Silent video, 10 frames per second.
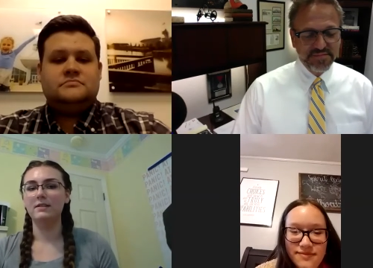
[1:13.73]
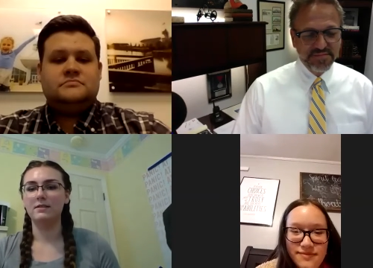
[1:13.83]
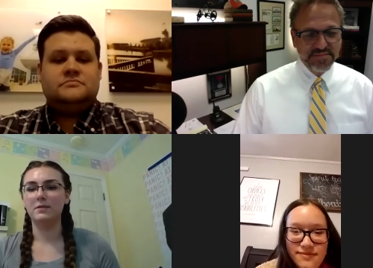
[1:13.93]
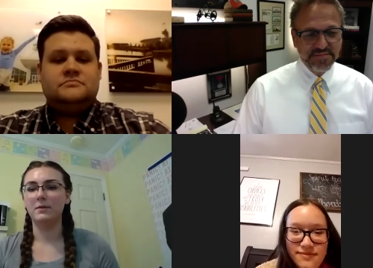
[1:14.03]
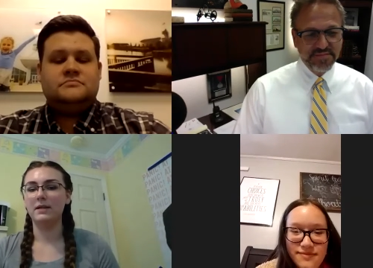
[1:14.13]

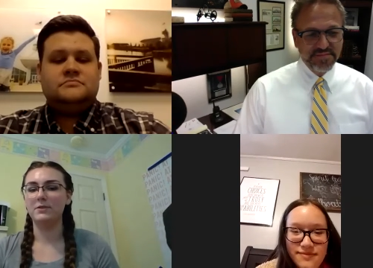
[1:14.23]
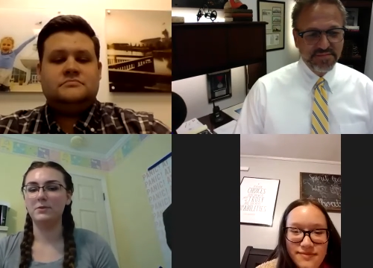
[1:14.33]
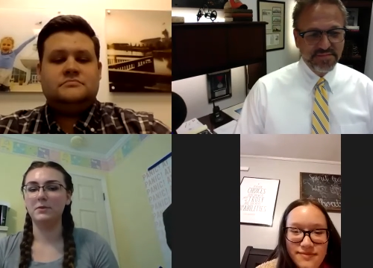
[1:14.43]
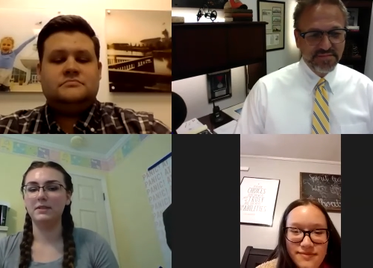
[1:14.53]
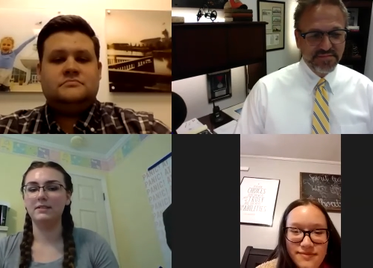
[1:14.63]
Speaker 1: So I
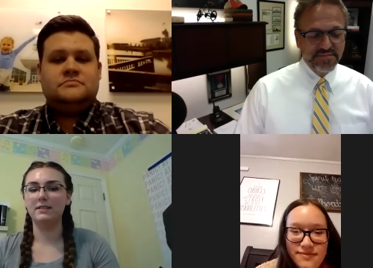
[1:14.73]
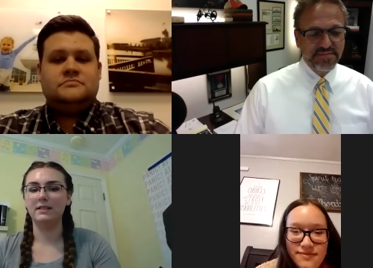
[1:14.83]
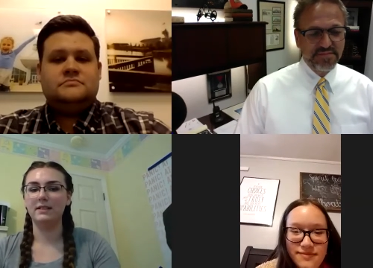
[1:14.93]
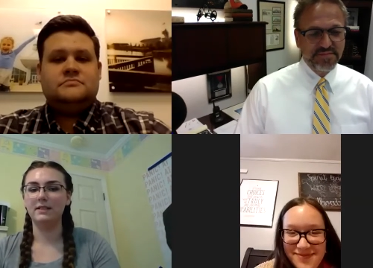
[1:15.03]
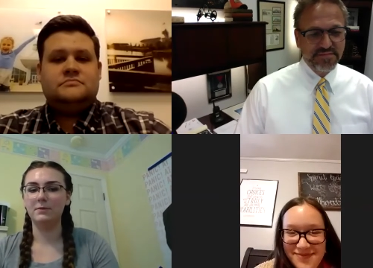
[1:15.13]
joined,
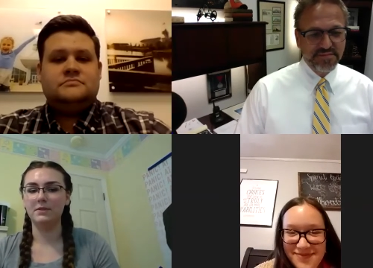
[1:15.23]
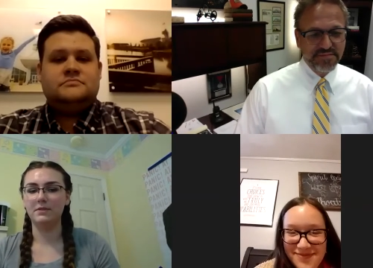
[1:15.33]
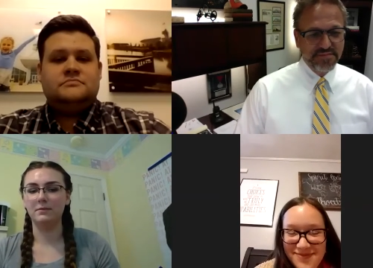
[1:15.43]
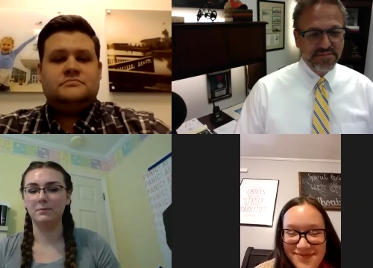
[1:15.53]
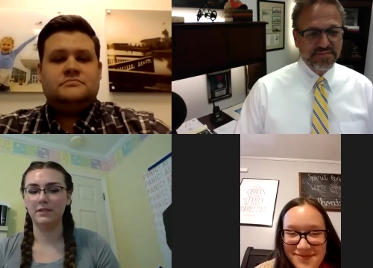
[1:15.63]
and it
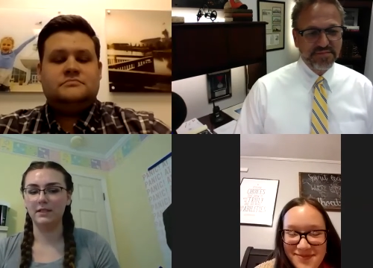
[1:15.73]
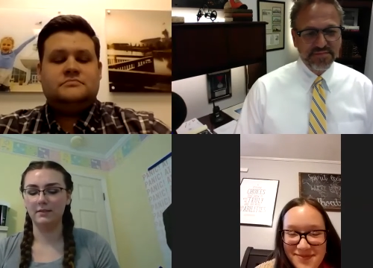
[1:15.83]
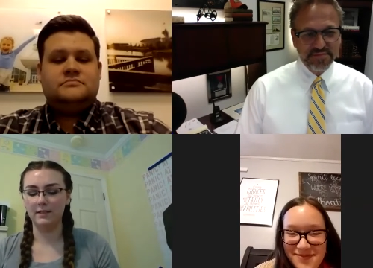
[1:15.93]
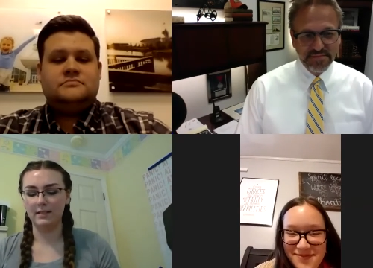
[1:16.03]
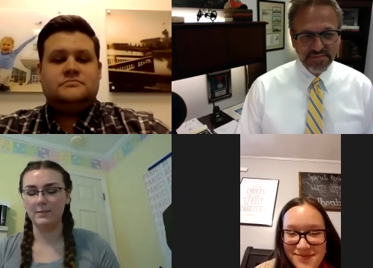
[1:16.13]
was a really
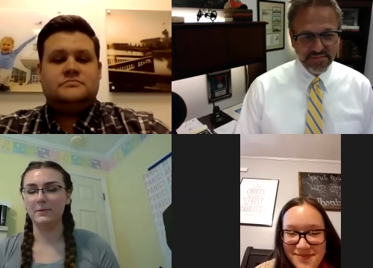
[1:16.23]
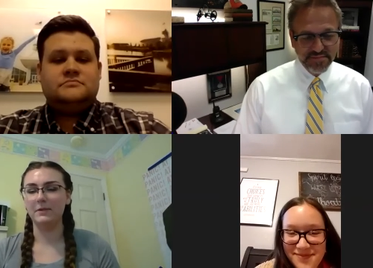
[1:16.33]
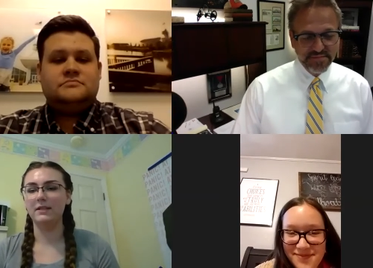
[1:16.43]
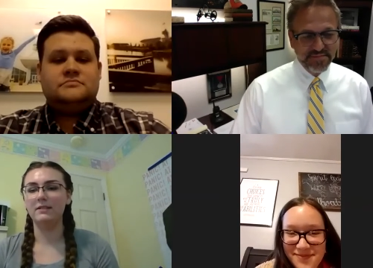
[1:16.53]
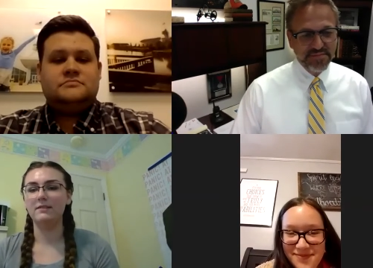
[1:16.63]
great
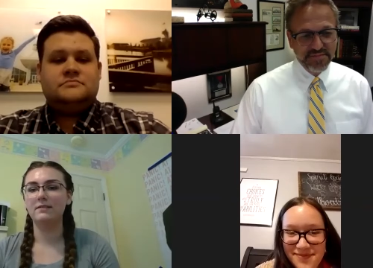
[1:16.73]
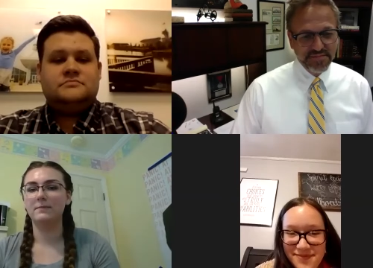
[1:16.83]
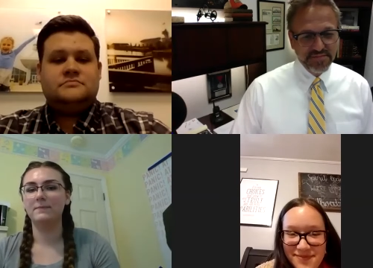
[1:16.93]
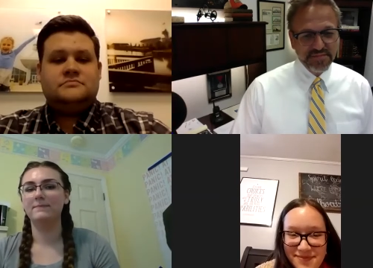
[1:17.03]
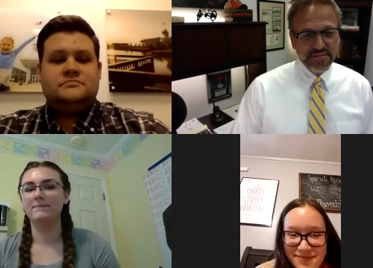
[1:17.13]
experience.
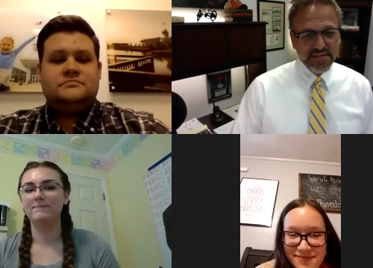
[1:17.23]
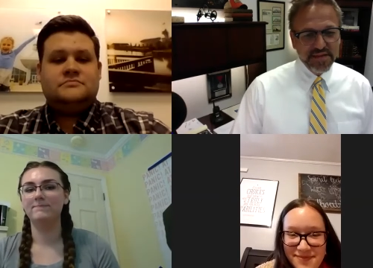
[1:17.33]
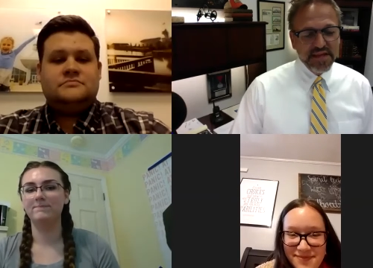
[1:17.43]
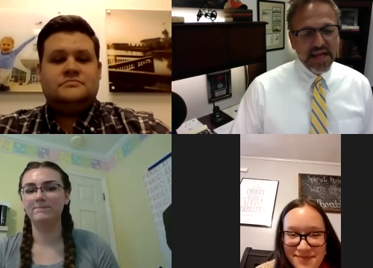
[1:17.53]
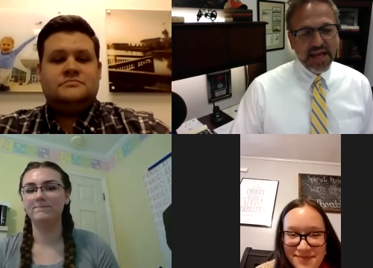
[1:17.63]

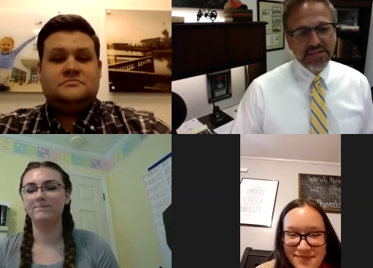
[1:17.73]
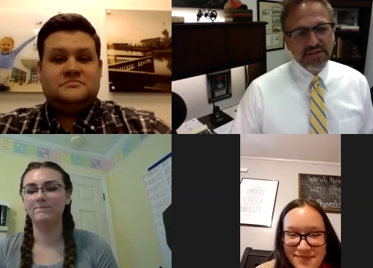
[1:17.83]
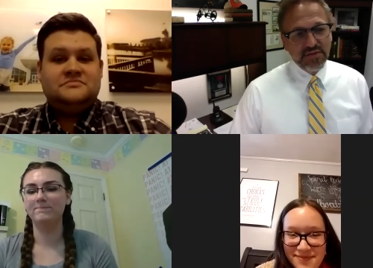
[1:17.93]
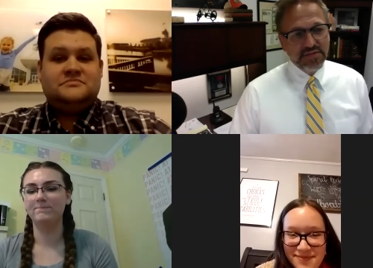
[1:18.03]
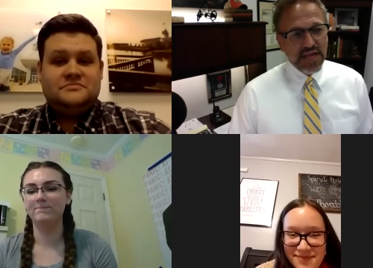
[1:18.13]
Speaker 2: And
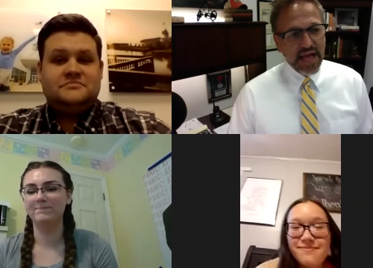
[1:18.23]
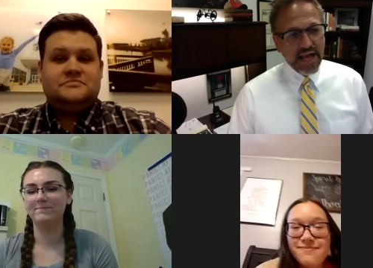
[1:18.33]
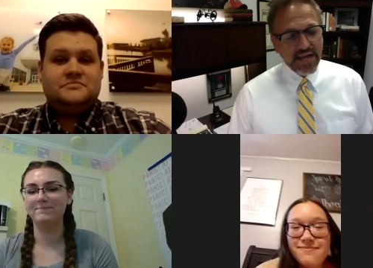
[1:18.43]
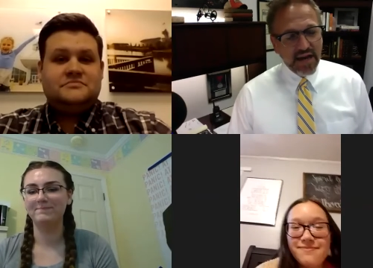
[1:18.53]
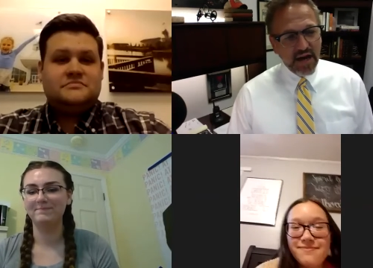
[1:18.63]
so,
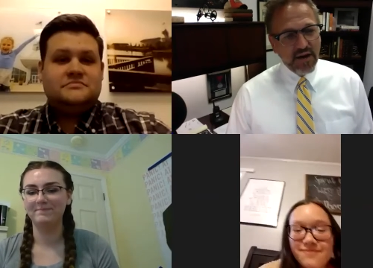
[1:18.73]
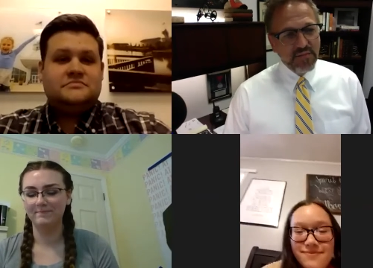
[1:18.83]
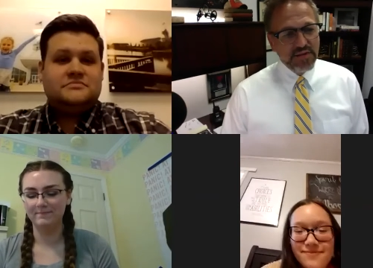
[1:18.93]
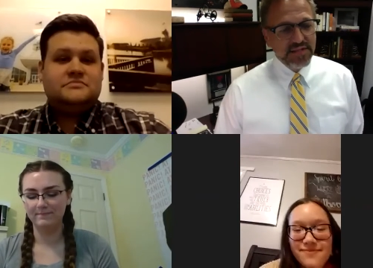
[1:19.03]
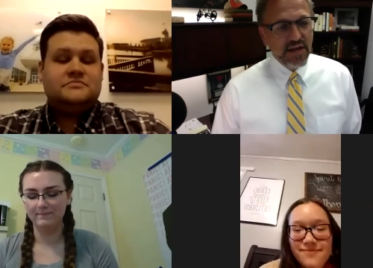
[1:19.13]
Zach,
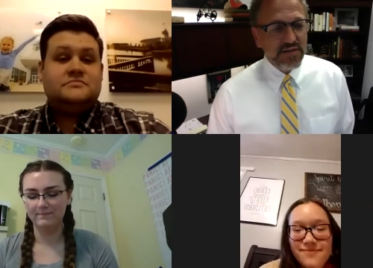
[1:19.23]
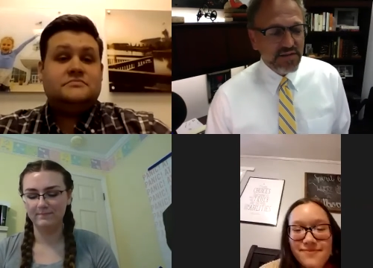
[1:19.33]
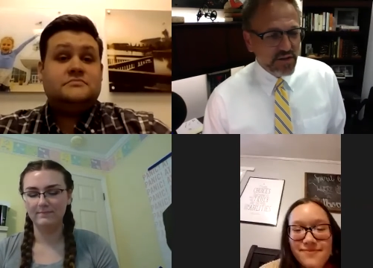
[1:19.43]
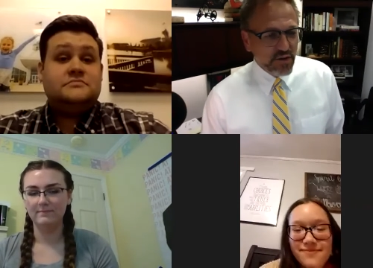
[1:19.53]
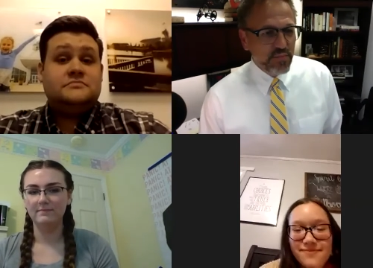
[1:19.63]
um, tell
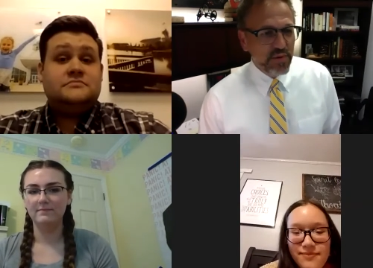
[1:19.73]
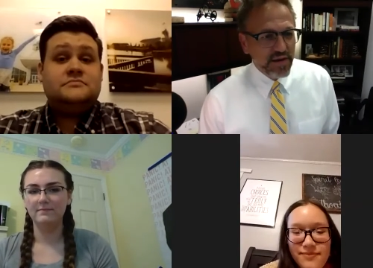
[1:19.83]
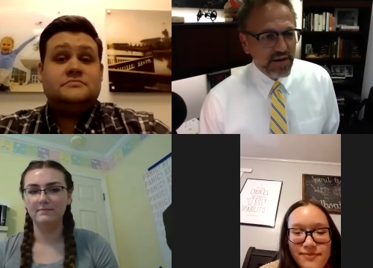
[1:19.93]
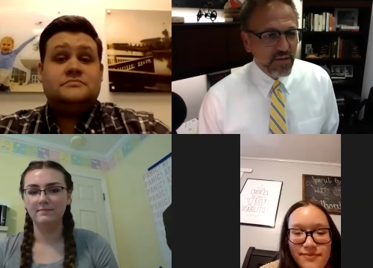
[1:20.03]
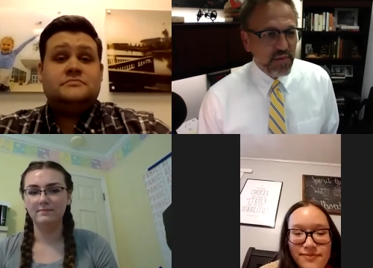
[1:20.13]
us a little
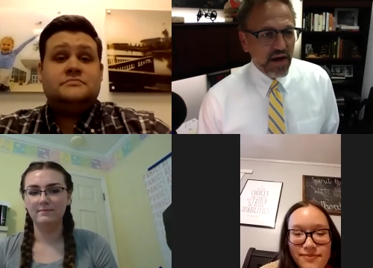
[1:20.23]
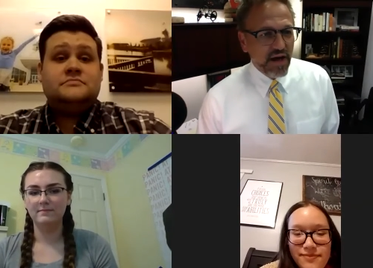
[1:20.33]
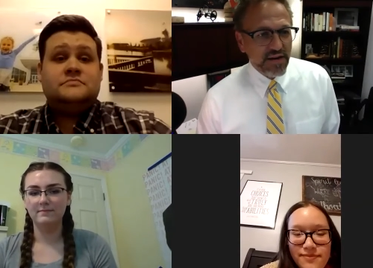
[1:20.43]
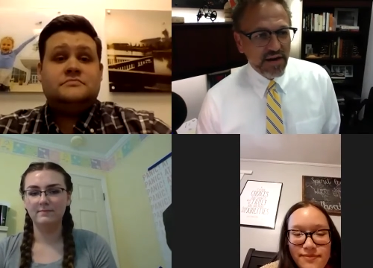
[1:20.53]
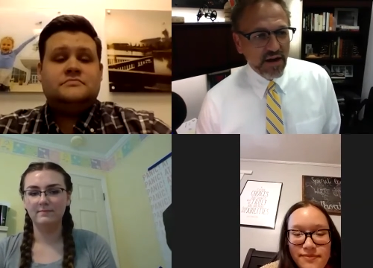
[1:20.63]
bit
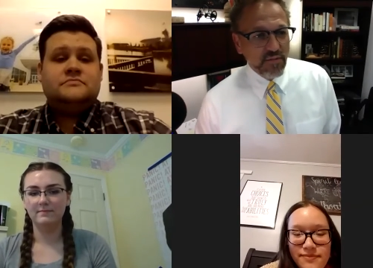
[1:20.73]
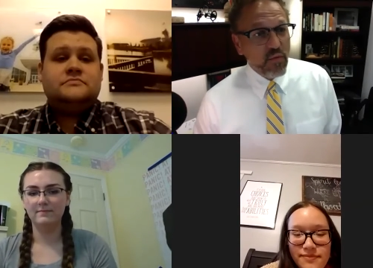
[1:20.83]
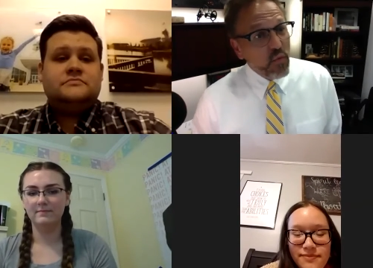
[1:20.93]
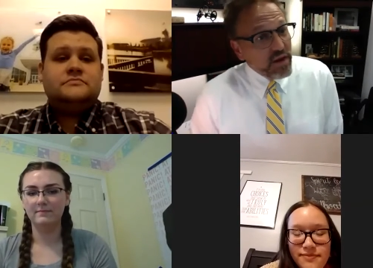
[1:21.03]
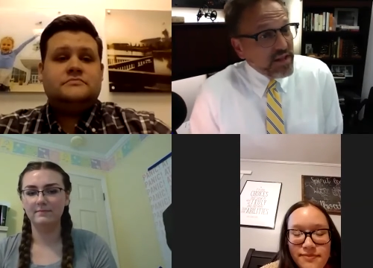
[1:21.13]
about um,
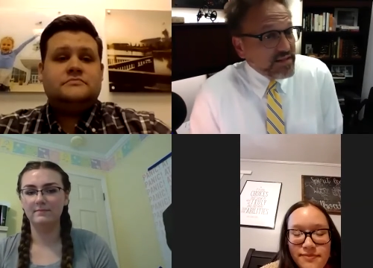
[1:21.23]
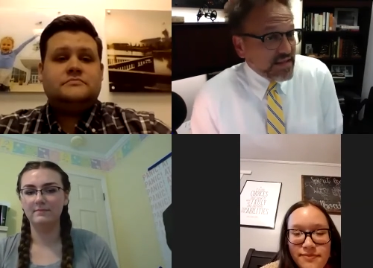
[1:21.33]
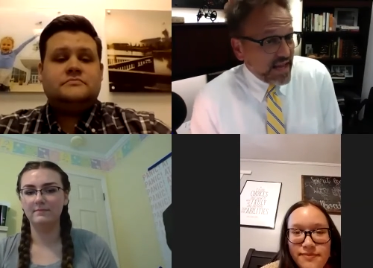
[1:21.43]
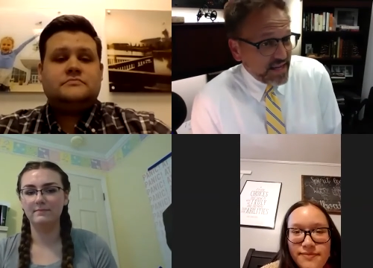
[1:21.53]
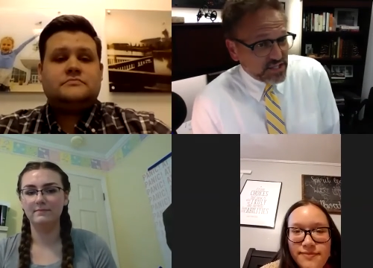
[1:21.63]
what
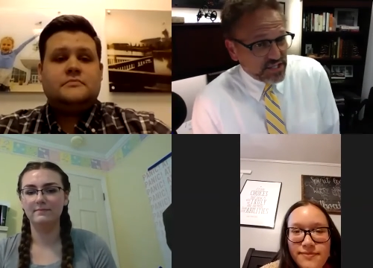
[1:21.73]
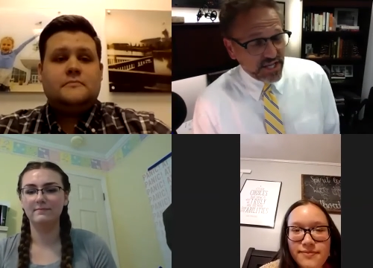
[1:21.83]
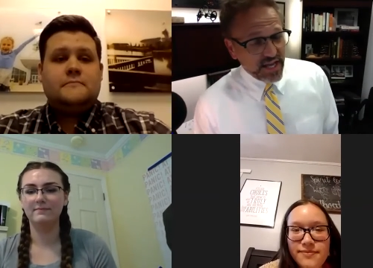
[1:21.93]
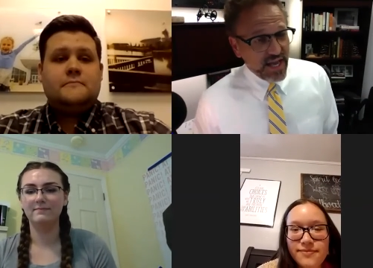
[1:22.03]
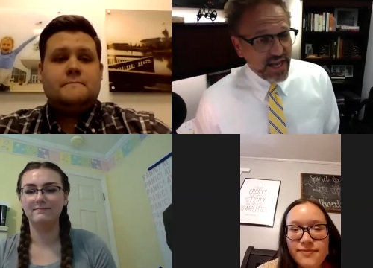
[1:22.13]
is
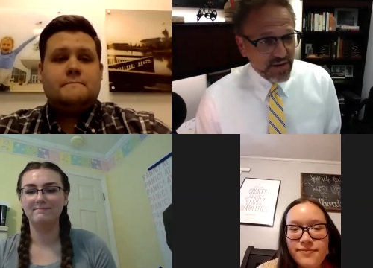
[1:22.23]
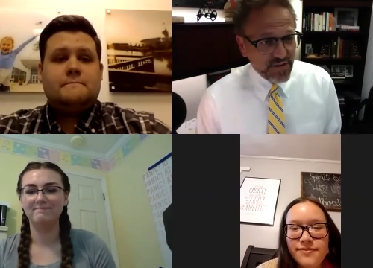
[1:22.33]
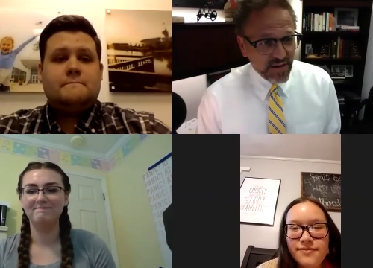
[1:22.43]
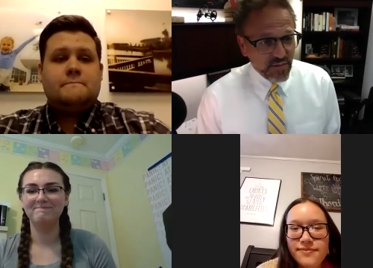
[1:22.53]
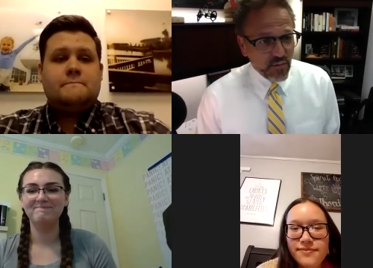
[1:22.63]
HTA,
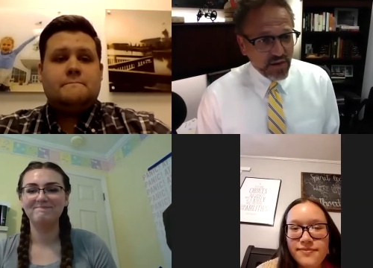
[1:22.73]
and and